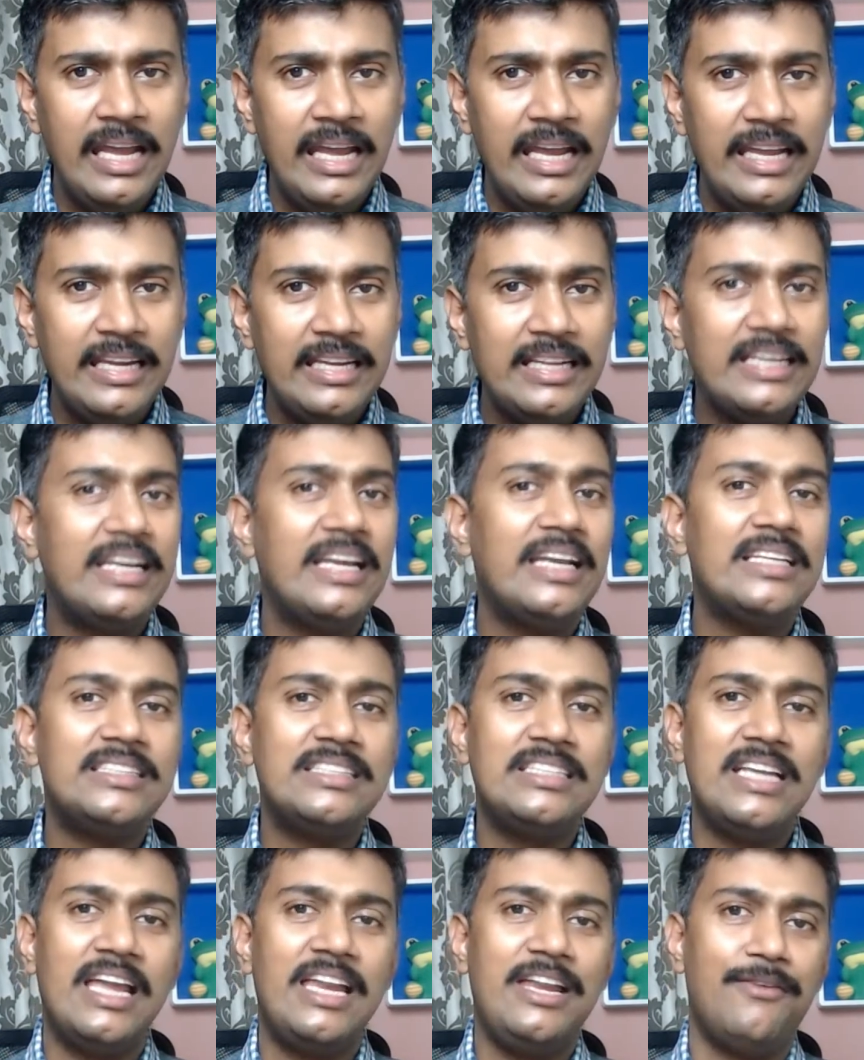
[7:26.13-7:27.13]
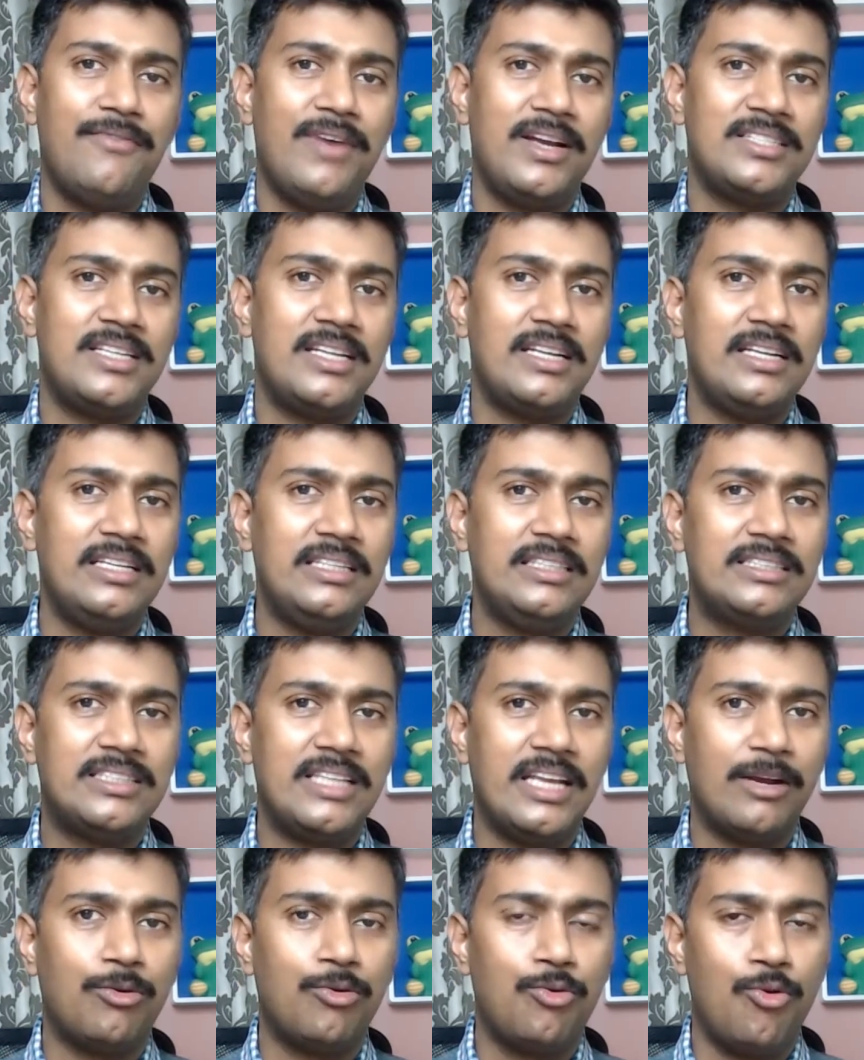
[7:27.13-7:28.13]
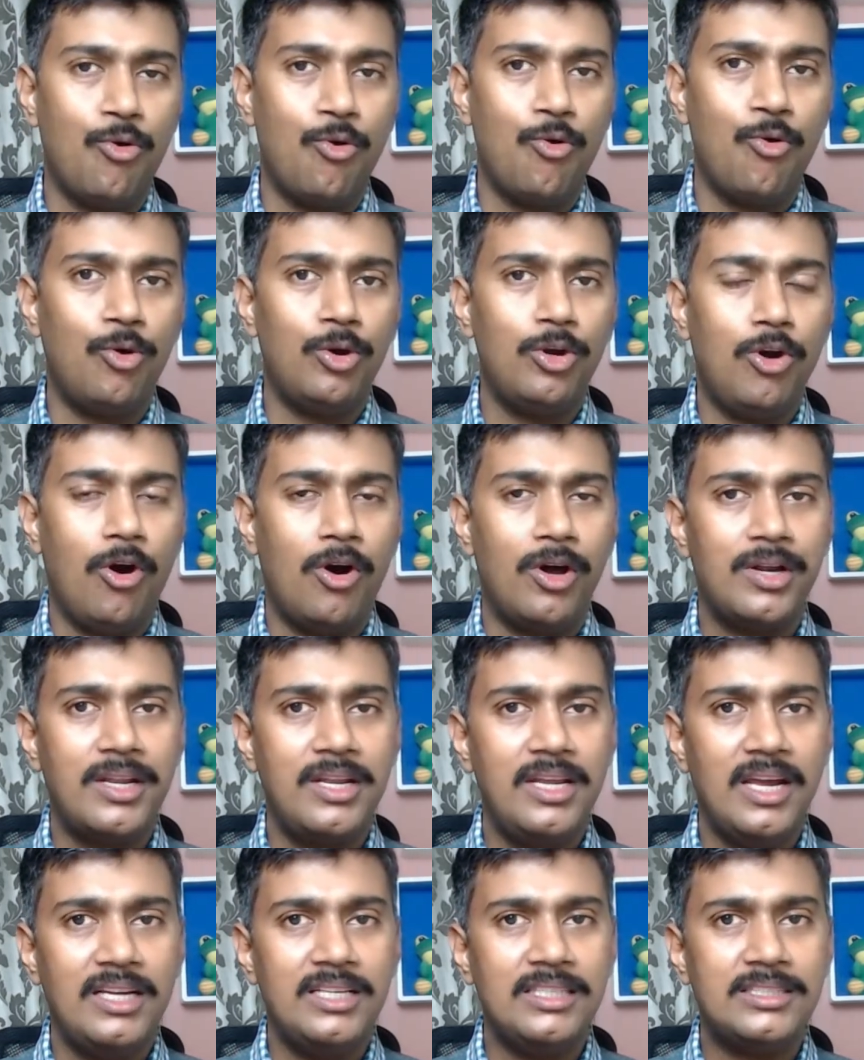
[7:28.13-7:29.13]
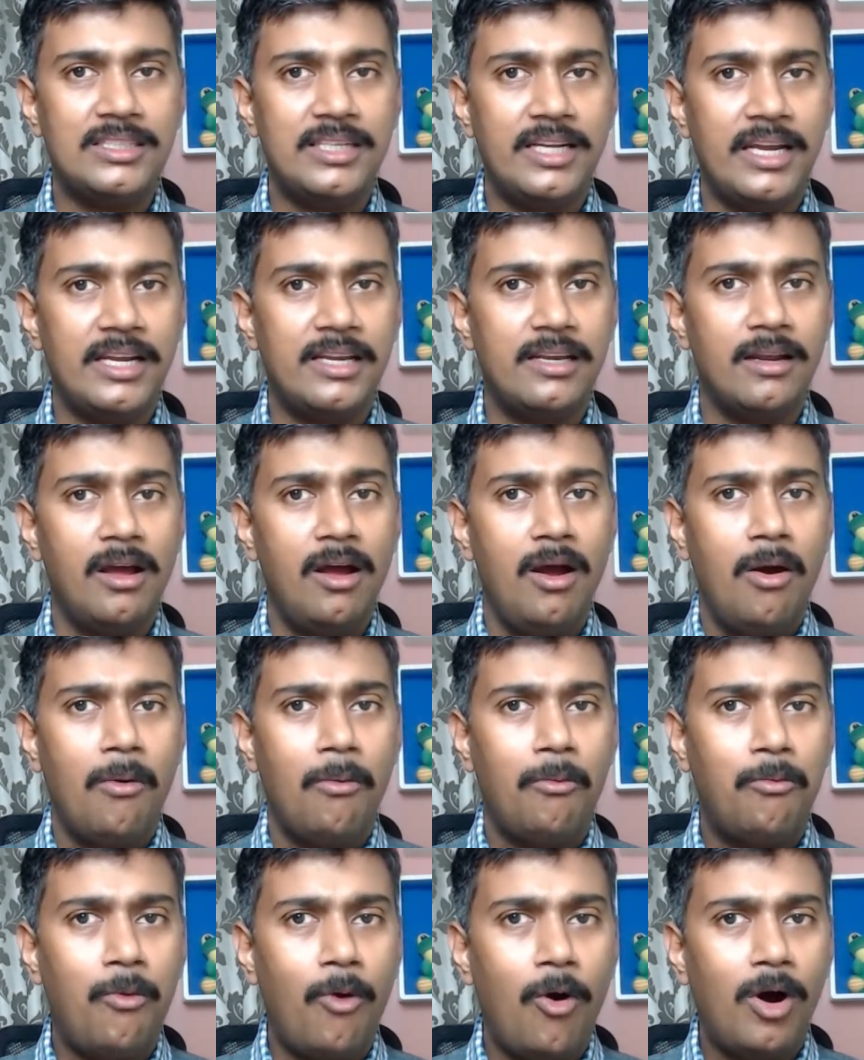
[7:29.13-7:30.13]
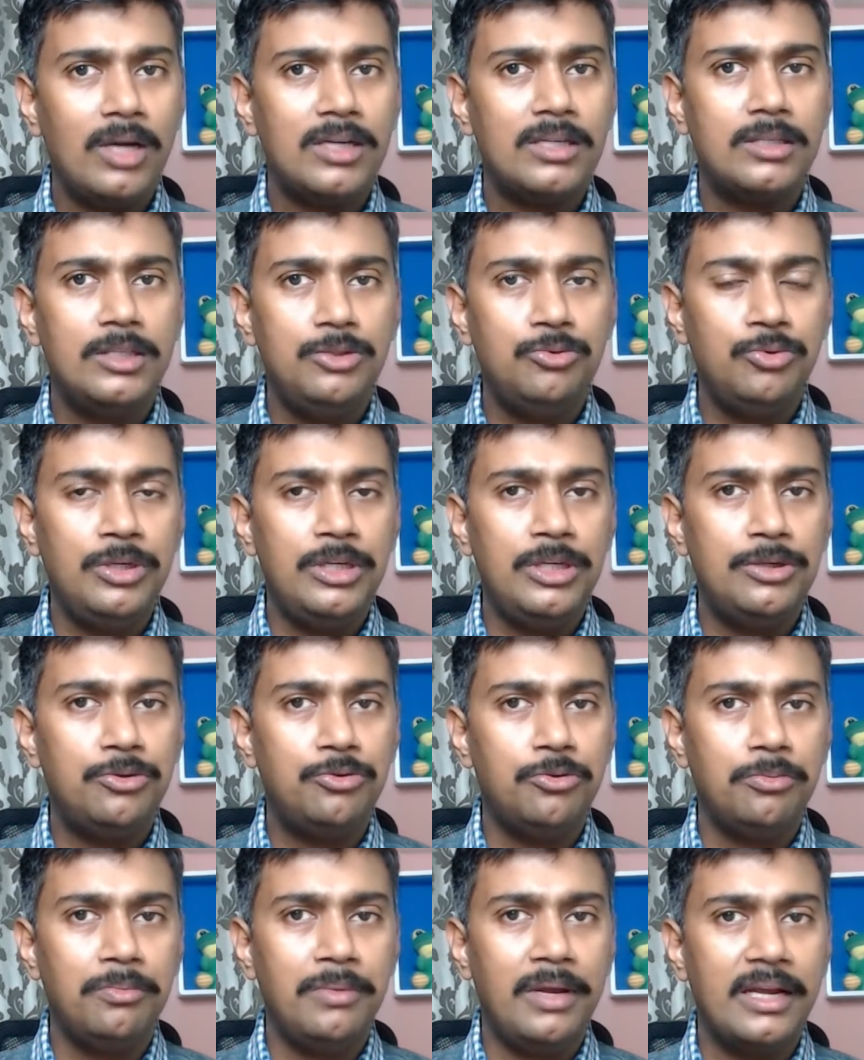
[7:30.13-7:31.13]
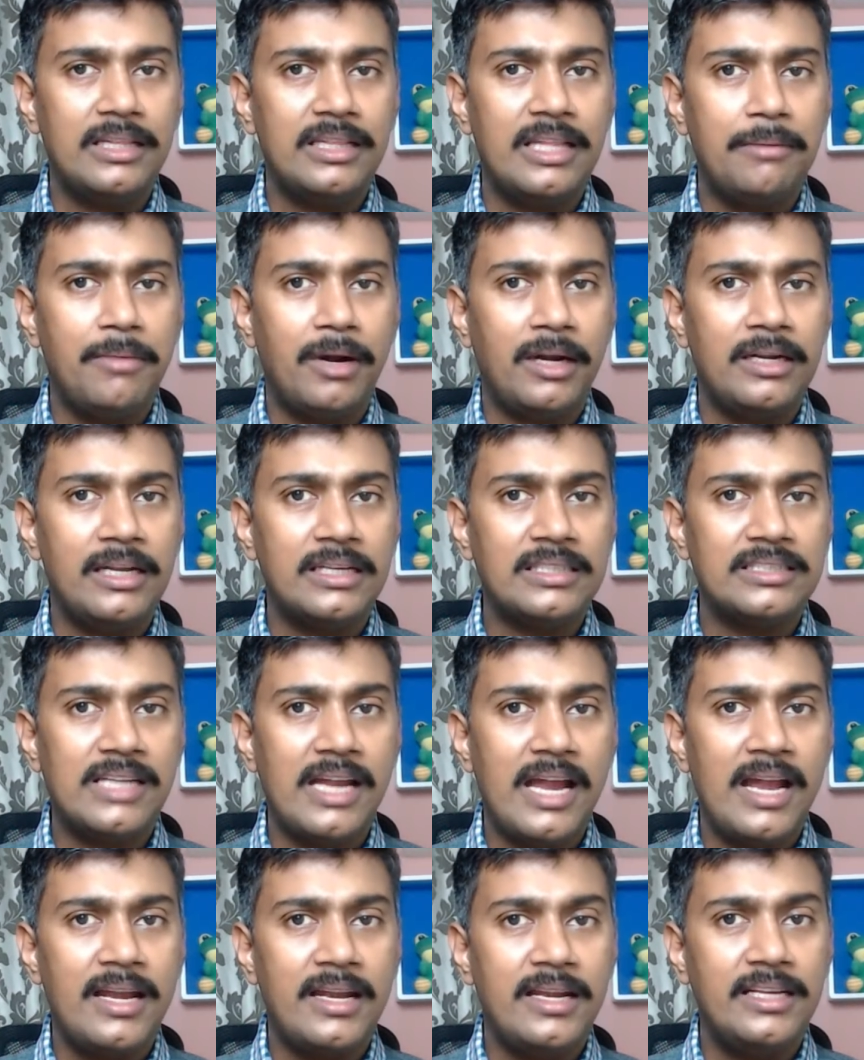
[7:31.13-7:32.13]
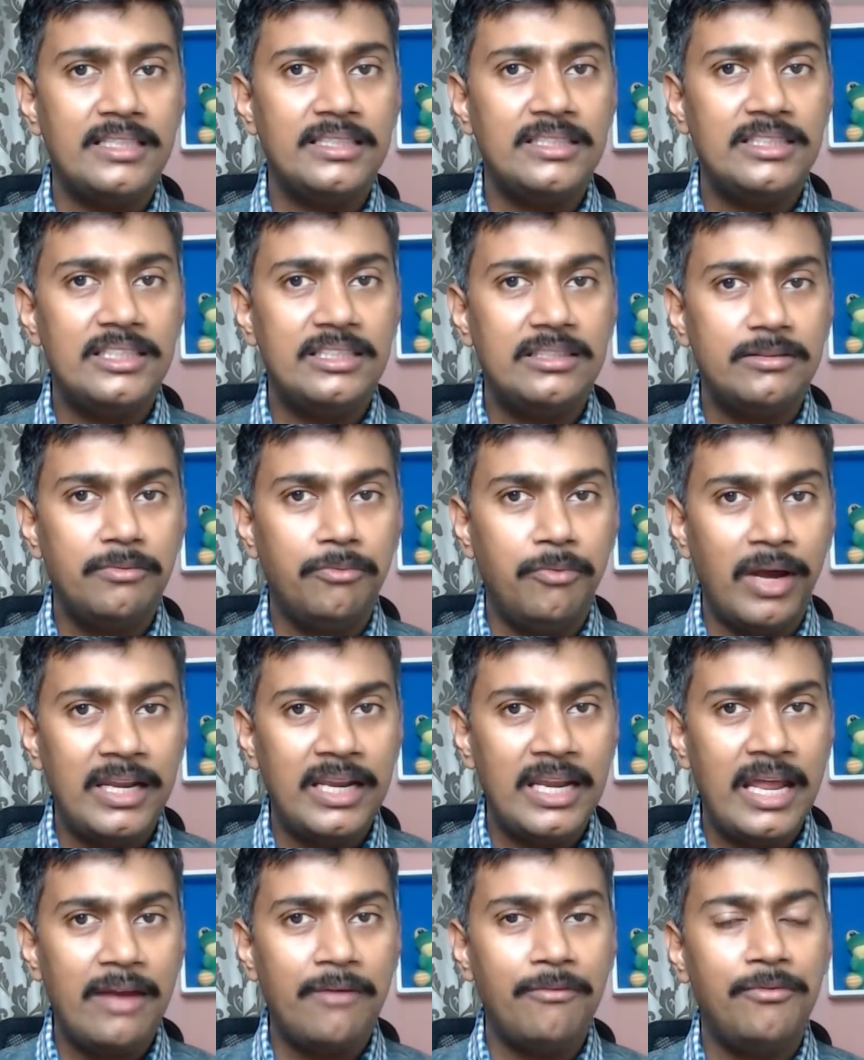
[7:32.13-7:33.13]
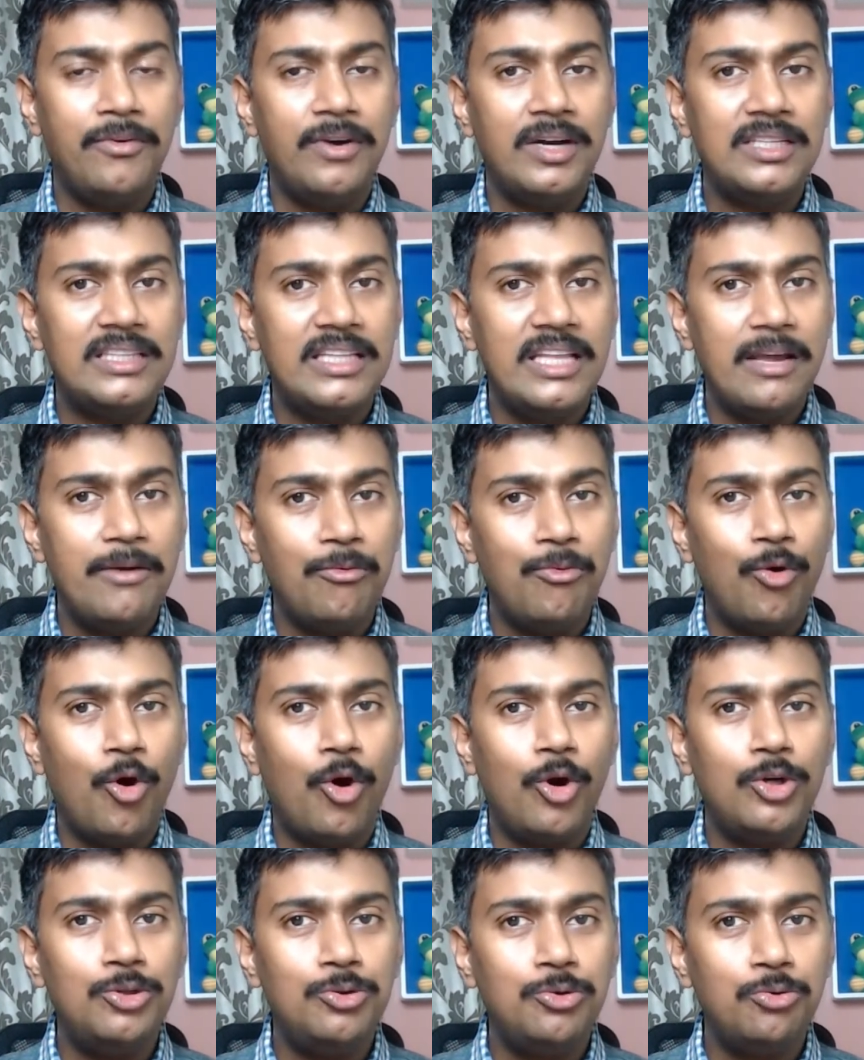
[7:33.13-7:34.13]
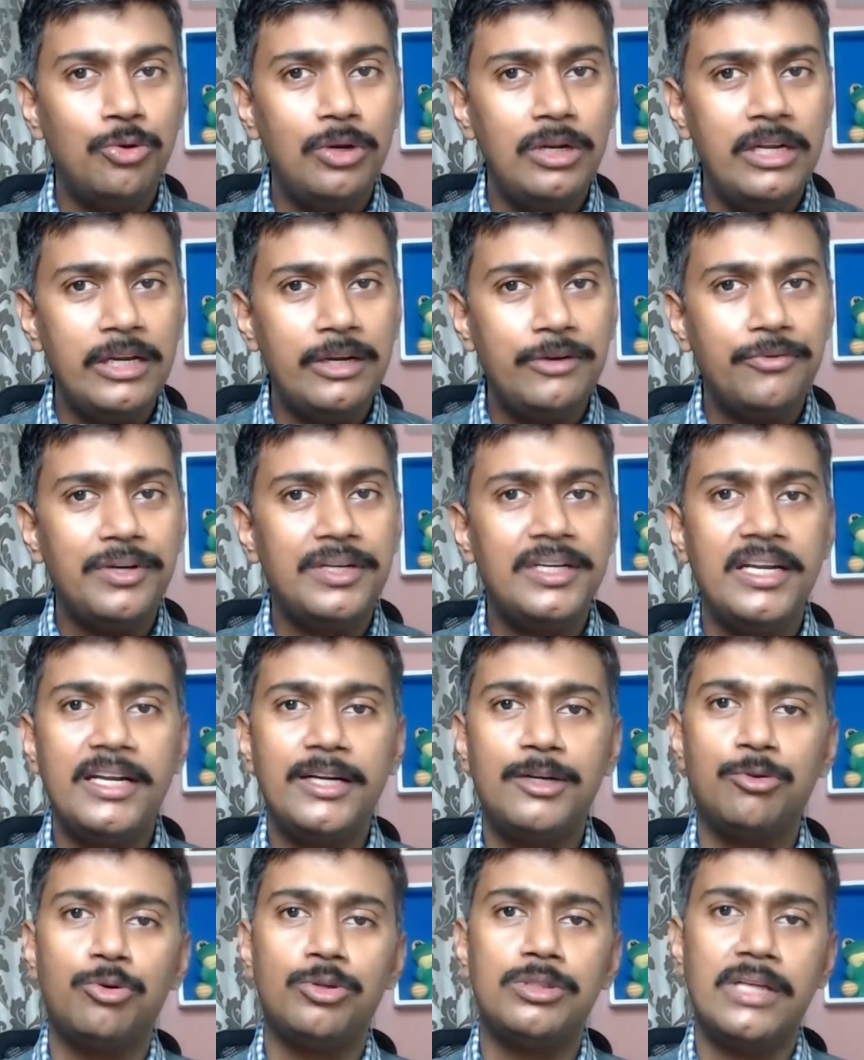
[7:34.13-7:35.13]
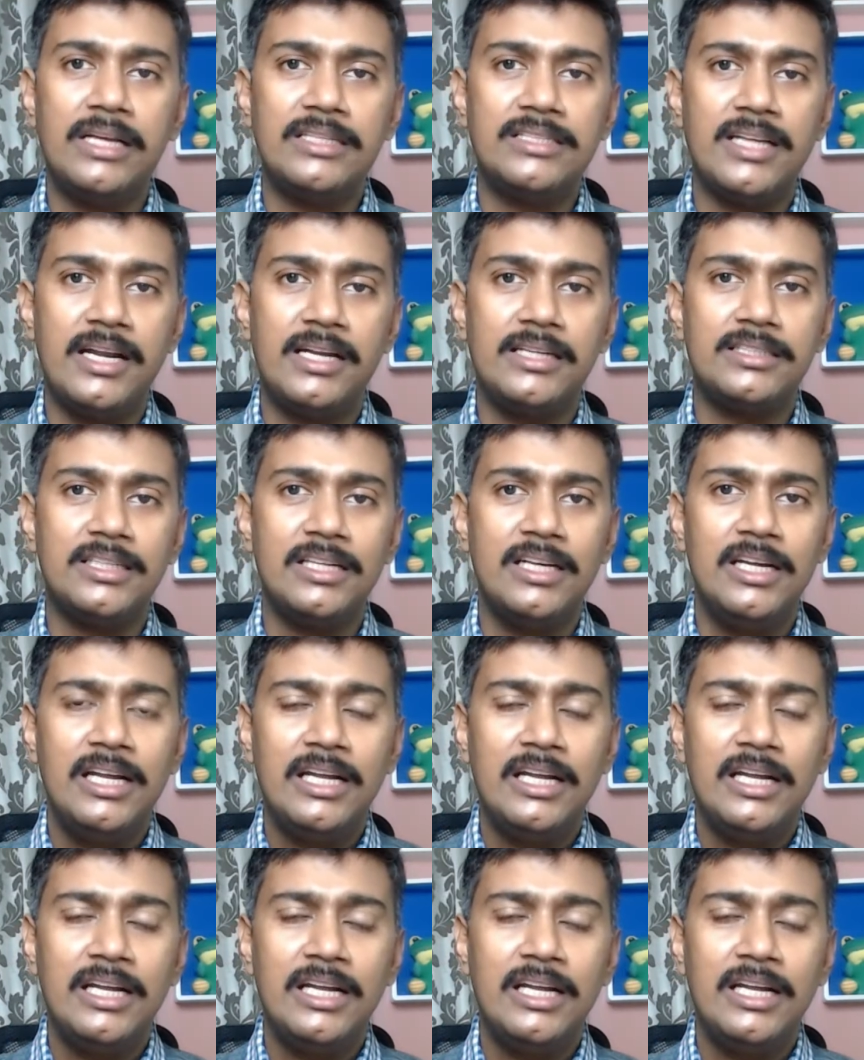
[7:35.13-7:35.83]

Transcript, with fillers: In case they are investing in say gold or real estate, what you need to make them understand is whenever they want to liquidate those assets,